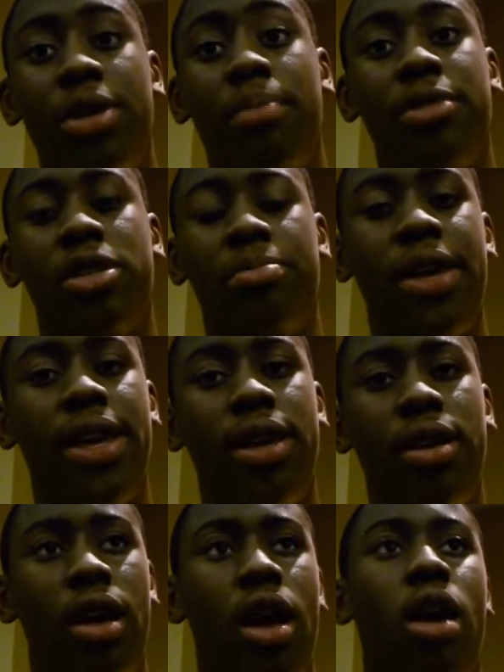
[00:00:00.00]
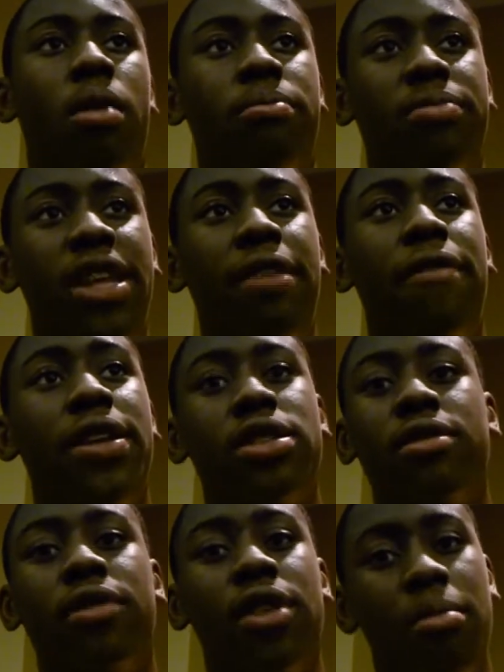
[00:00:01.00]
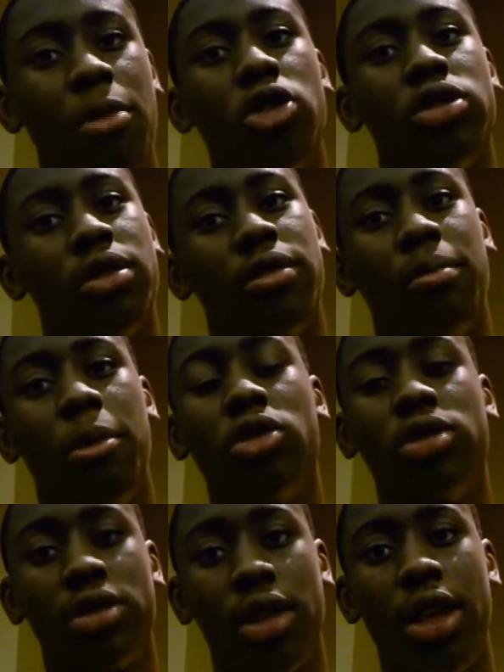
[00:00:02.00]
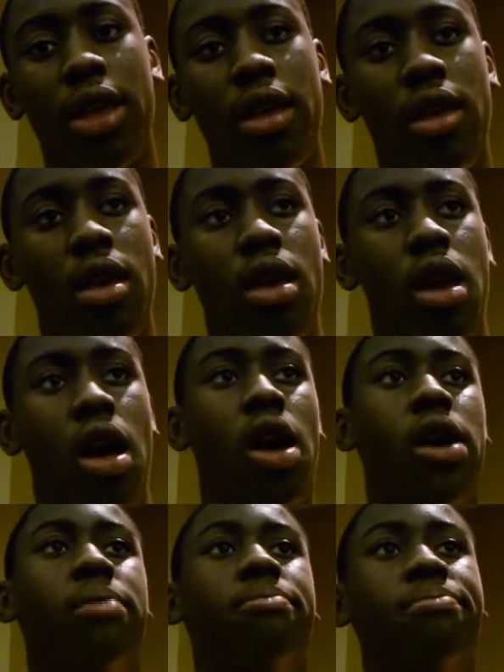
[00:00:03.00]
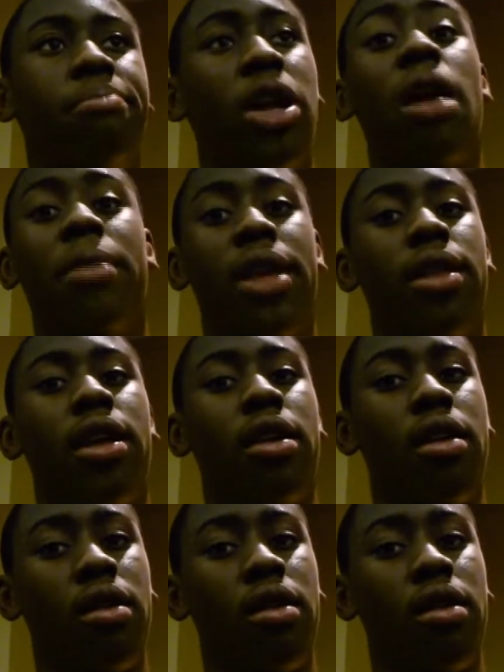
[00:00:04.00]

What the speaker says: me up to speed, defensively mostly, but I'm getting there.